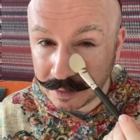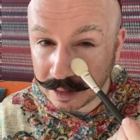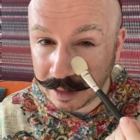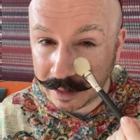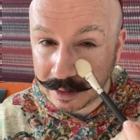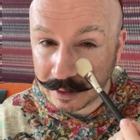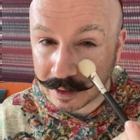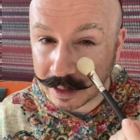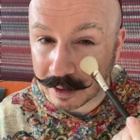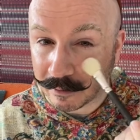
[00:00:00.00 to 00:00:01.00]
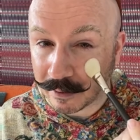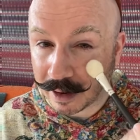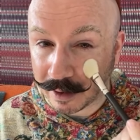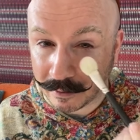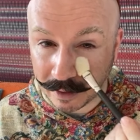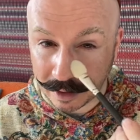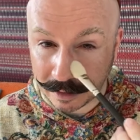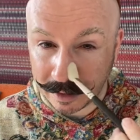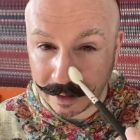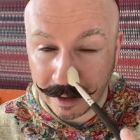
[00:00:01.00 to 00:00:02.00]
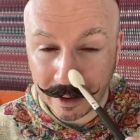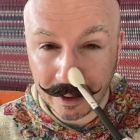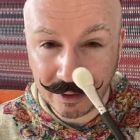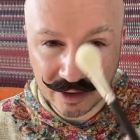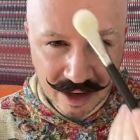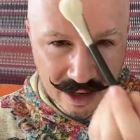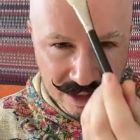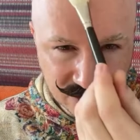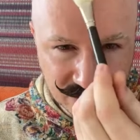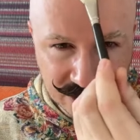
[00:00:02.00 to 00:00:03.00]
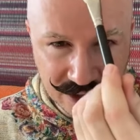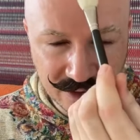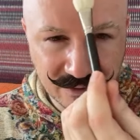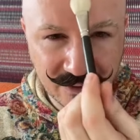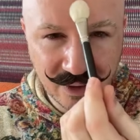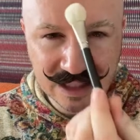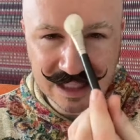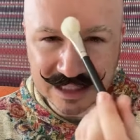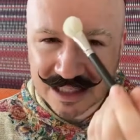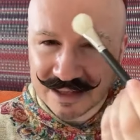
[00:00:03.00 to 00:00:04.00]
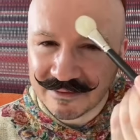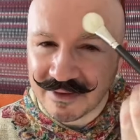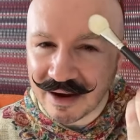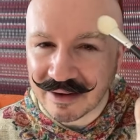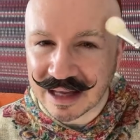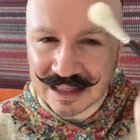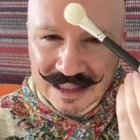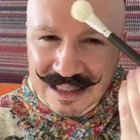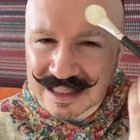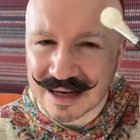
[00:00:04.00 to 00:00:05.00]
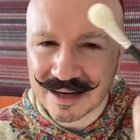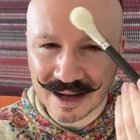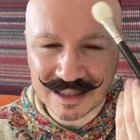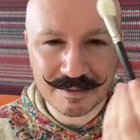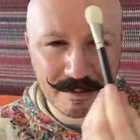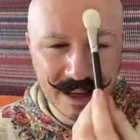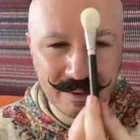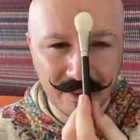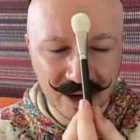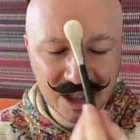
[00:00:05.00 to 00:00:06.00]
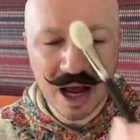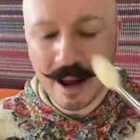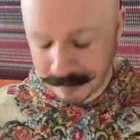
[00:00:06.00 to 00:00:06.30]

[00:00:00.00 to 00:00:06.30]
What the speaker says: You can get right around the nose. It's really good on foreheads. It's just because it's a nice big brush, but